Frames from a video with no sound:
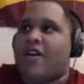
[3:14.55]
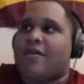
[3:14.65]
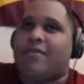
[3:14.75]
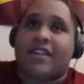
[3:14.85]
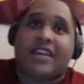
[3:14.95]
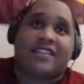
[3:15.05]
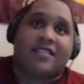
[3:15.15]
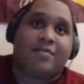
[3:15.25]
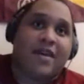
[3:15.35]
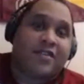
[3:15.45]
But he's the
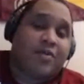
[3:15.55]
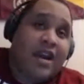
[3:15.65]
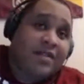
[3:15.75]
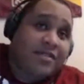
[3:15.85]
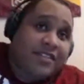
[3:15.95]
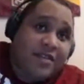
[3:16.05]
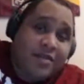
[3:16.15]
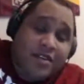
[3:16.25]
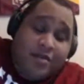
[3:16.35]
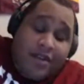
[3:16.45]
best wide receiver
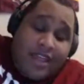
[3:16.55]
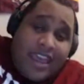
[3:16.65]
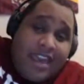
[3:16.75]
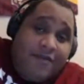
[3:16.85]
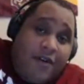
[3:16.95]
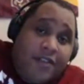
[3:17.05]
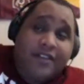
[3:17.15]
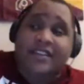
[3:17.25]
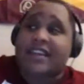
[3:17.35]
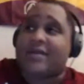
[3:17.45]
you really have on the
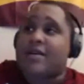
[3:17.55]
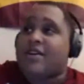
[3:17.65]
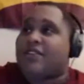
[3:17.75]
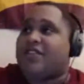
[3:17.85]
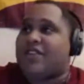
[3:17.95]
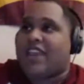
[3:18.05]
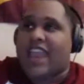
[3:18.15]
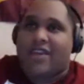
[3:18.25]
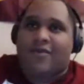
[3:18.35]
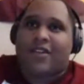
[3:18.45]
team, so you
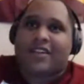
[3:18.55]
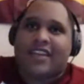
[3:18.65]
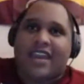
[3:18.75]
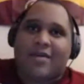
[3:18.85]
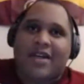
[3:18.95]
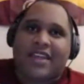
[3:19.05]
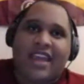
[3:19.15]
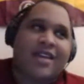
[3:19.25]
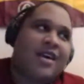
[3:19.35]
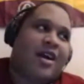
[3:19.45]
can't really take him out of the game.
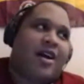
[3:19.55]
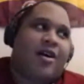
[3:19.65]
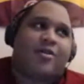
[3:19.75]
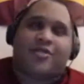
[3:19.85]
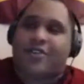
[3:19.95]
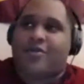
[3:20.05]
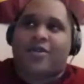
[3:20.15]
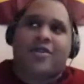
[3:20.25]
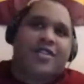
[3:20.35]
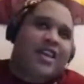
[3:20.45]
Oh, so
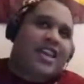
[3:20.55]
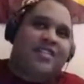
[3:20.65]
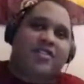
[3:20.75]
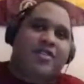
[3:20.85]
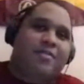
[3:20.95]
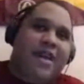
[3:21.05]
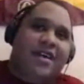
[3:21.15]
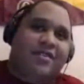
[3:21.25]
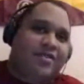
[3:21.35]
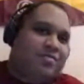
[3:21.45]
he's going to
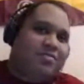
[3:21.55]
bounce.